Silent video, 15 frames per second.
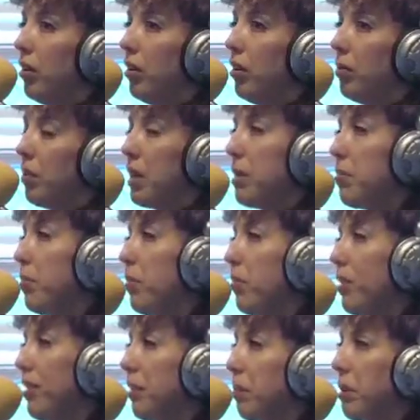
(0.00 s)
people
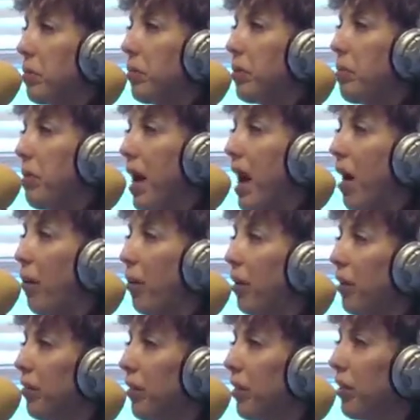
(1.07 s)
and the people in power
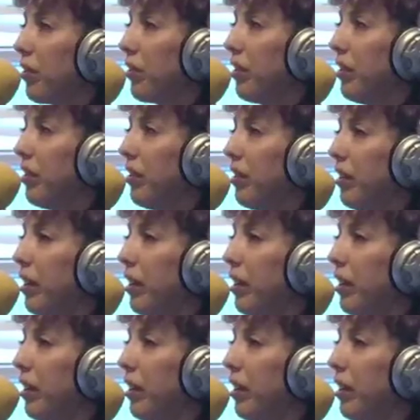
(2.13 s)
versus